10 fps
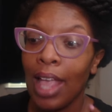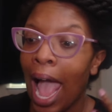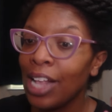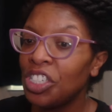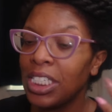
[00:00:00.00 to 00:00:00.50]

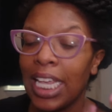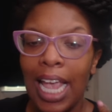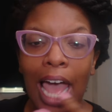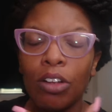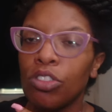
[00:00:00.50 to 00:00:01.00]
I just
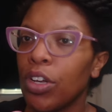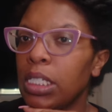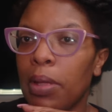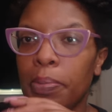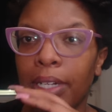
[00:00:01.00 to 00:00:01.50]
can't, I don't
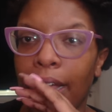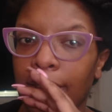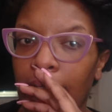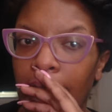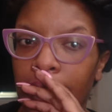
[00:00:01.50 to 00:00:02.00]
trust people like
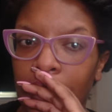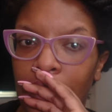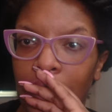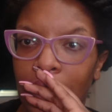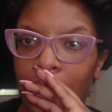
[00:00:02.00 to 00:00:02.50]
that.
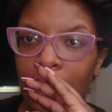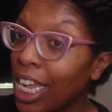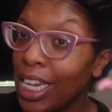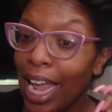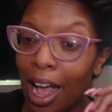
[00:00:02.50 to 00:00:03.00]
Check
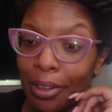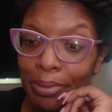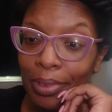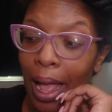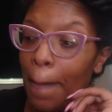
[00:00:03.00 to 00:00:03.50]
it out.
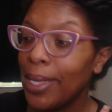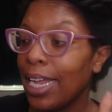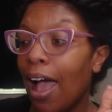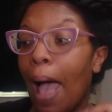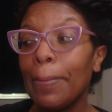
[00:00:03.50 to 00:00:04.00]
But
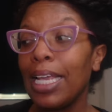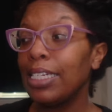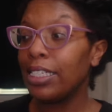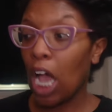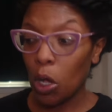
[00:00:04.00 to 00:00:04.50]
y'all, I'm getting
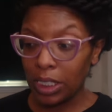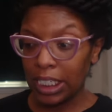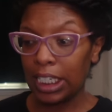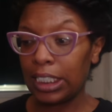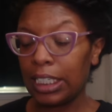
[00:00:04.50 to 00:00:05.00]

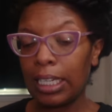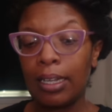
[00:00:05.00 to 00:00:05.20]
toasted.